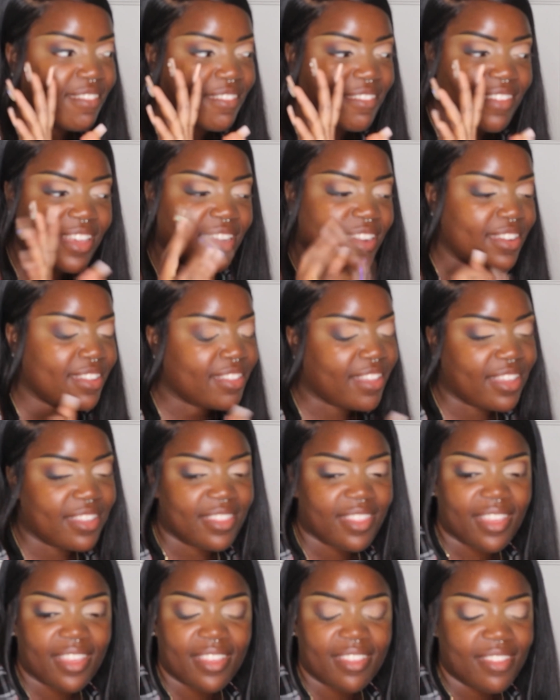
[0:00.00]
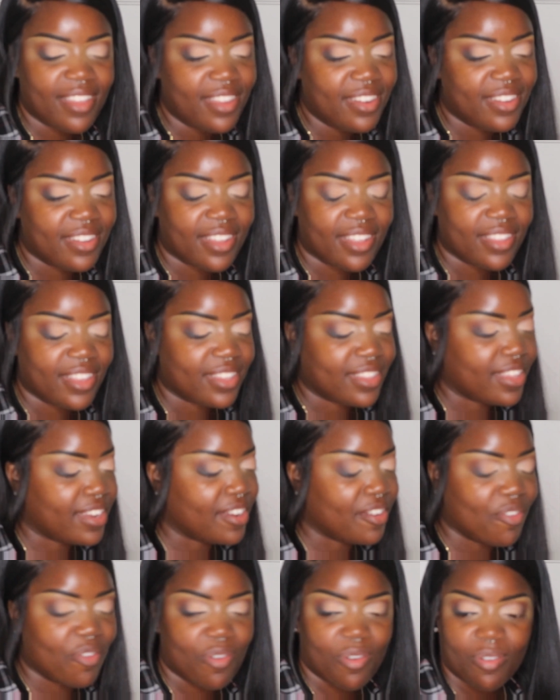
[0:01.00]
I didn't like that. I did not like that at
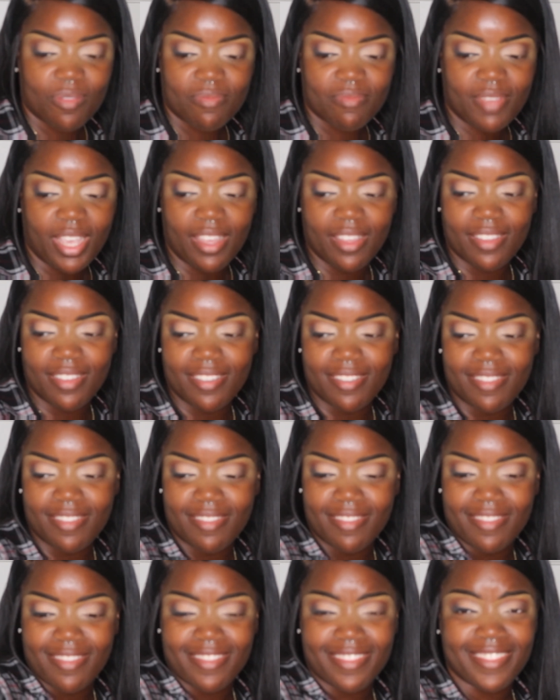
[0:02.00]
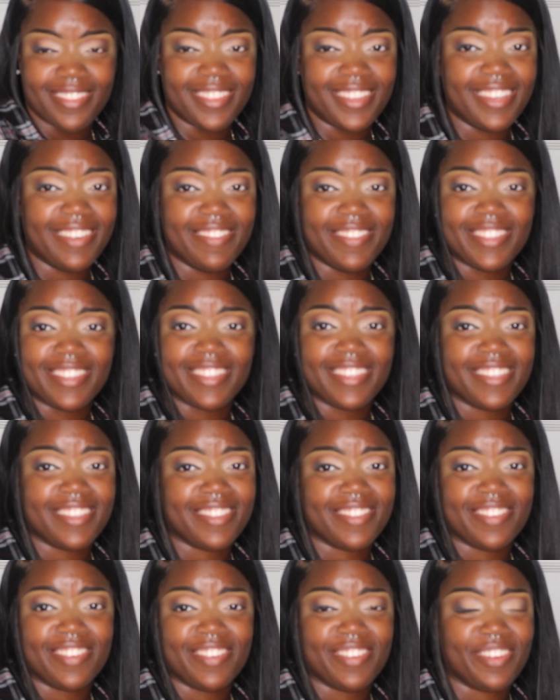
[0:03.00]
all. It was such a
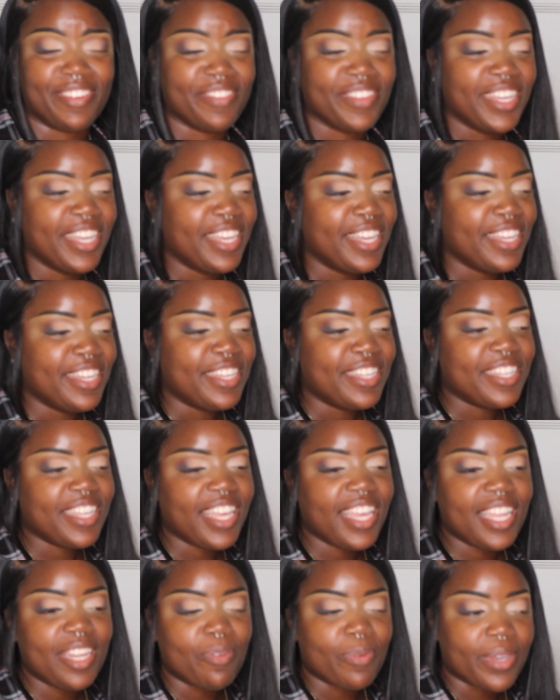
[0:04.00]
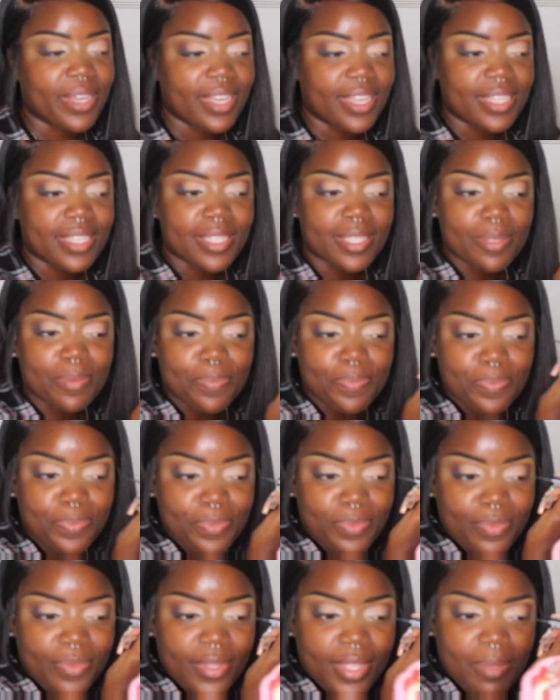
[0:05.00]
turn off. Anyways,
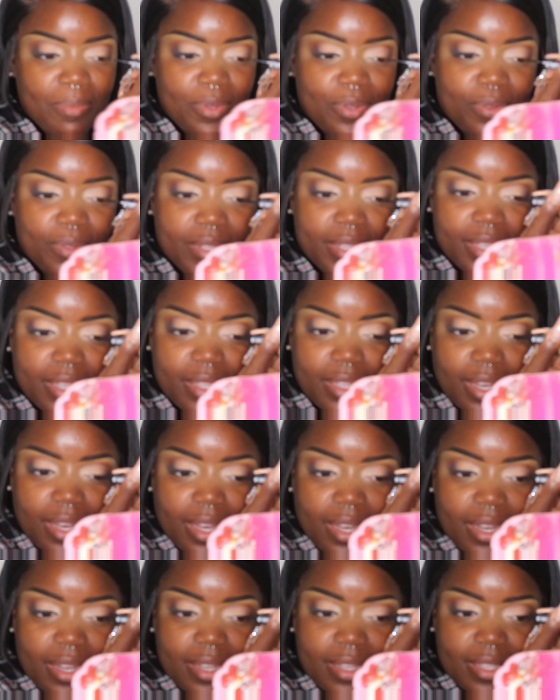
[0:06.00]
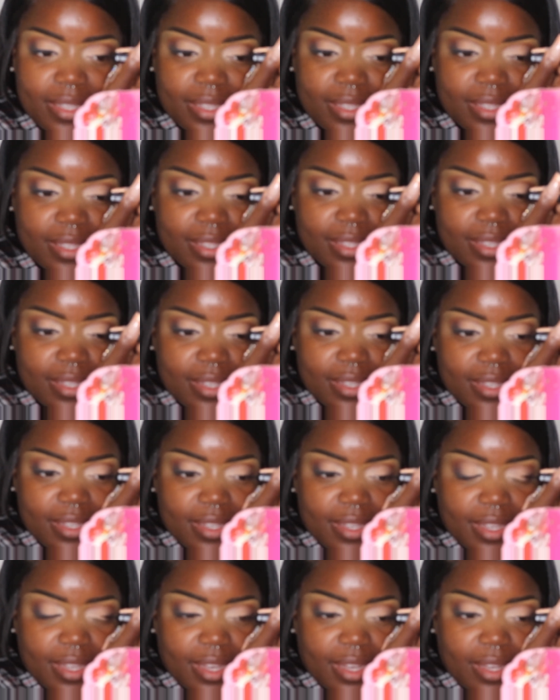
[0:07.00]
let me do this other eye because
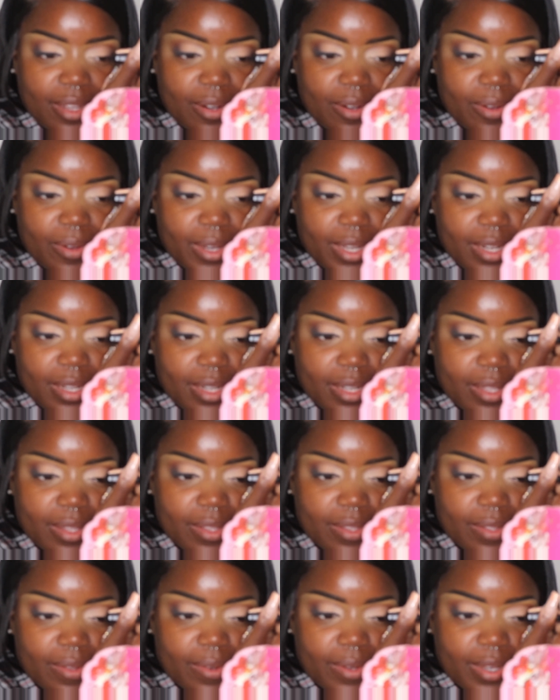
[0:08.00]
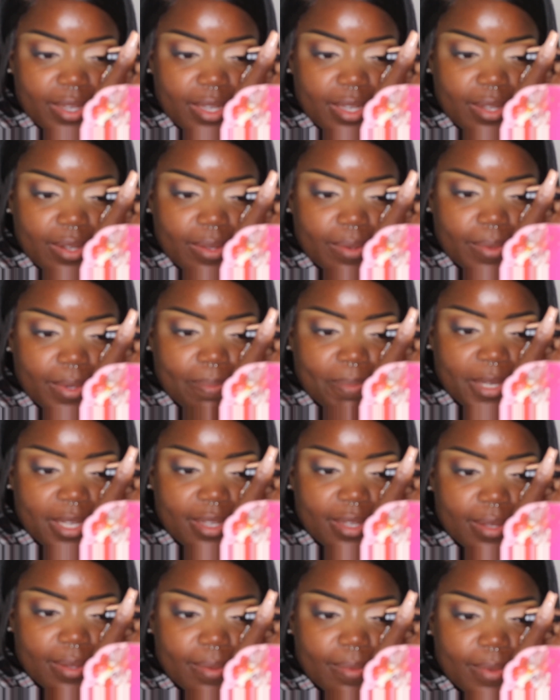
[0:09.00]
I don't know how to tell the story and do my makeup.